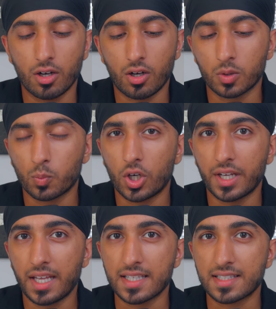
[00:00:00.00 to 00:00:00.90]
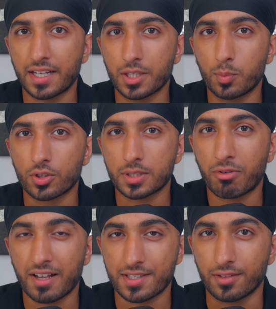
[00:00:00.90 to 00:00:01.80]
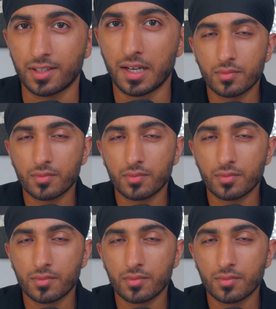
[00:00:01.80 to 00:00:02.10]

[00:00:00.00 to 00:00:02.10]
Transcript: on what it is that you want to press on.